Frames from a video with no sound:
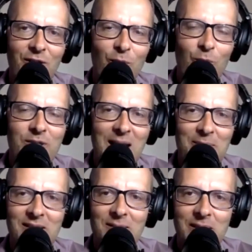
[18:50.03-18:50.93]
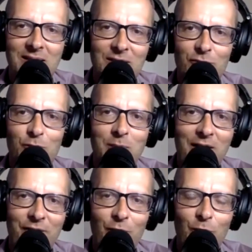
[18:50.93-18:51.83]
Or would that be a bit
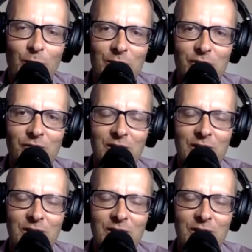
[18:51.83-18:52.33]
disrespectful once you've